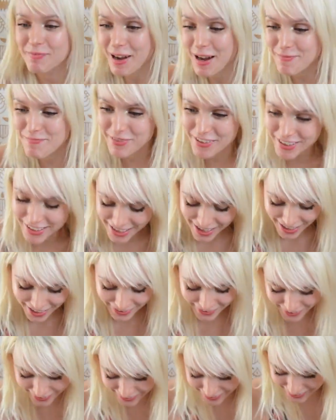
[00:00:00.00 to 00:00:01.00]
pupper
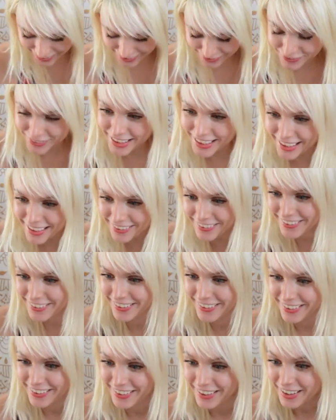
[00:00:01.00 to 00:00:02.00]
nutter. Come
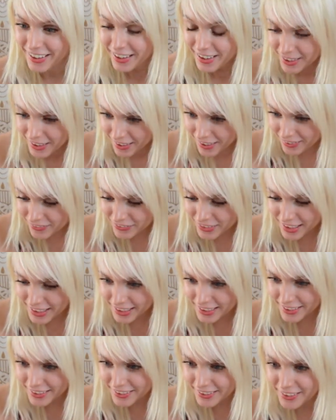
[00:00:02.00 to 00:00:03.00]
here. Come
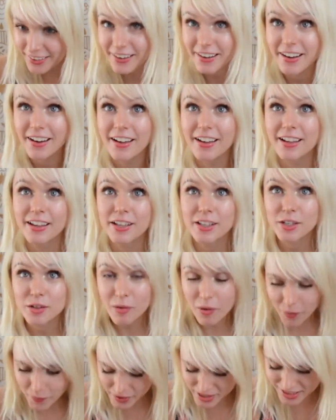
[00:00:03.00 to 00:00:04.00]
here. You
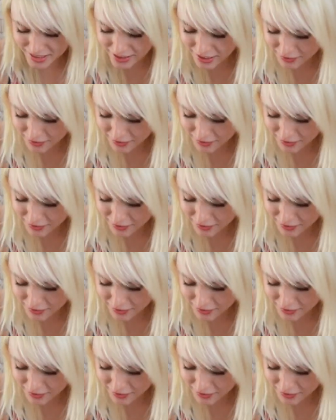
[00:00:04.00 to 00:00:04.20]
always